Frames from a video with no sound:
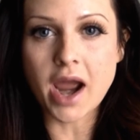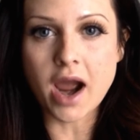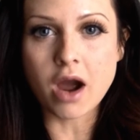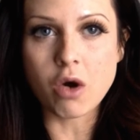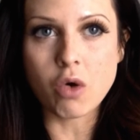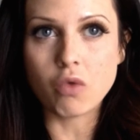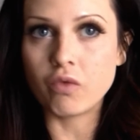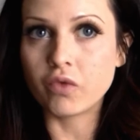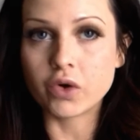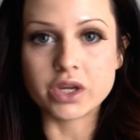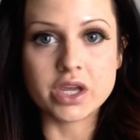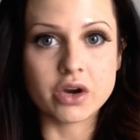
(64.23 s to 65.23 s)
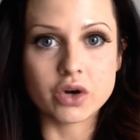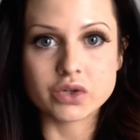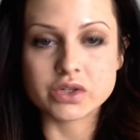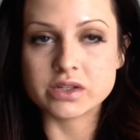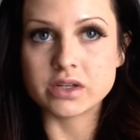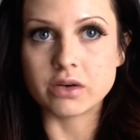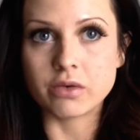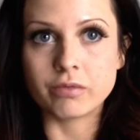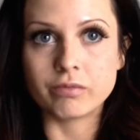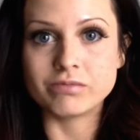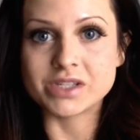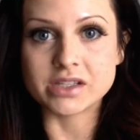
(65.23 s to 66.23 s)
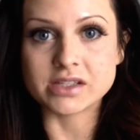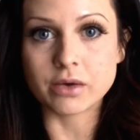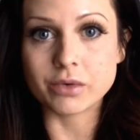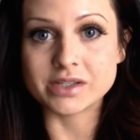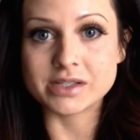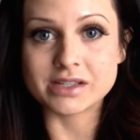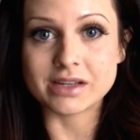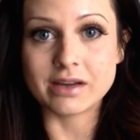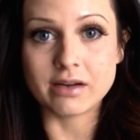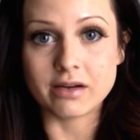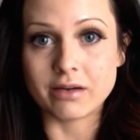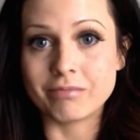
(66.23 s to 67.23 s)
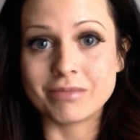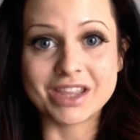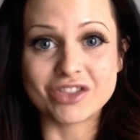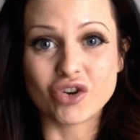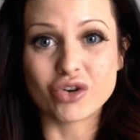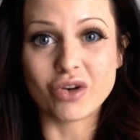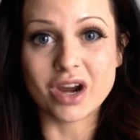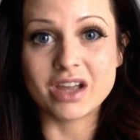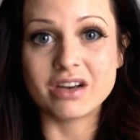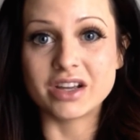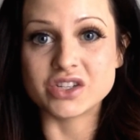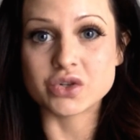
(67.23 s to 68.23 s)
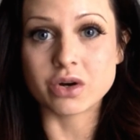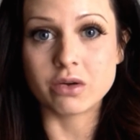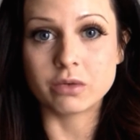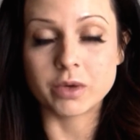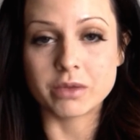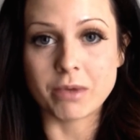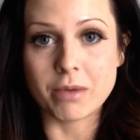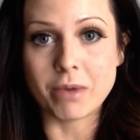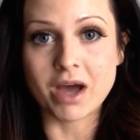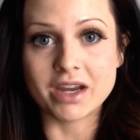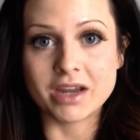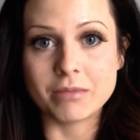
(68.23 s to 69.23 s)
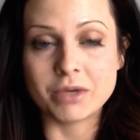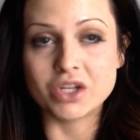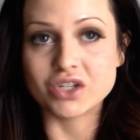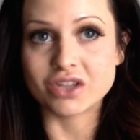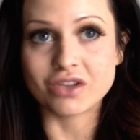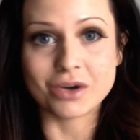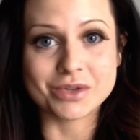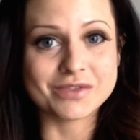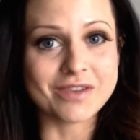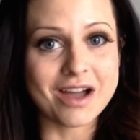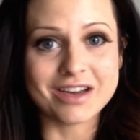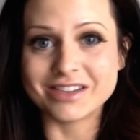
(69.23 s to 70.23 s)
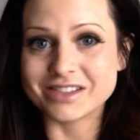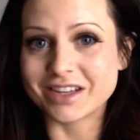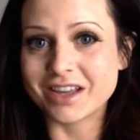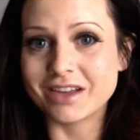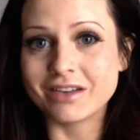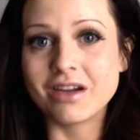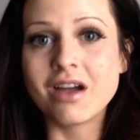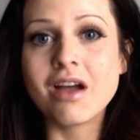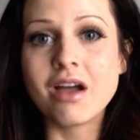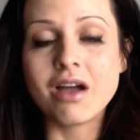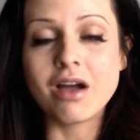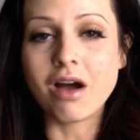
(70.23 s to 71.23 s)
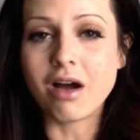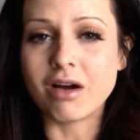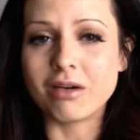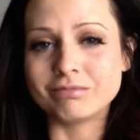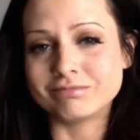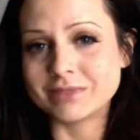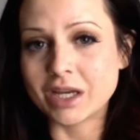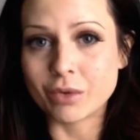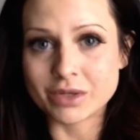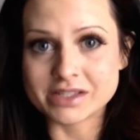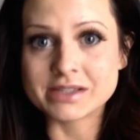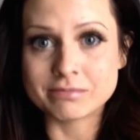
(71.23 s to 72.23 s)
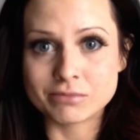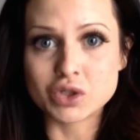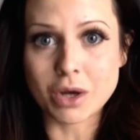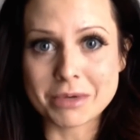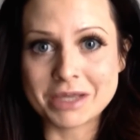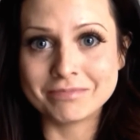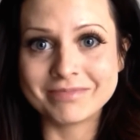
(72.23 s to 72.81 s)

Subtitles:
how for years, since I was in third grade, I struggled with my body image. I thought I was fat as a kid. I was chubby.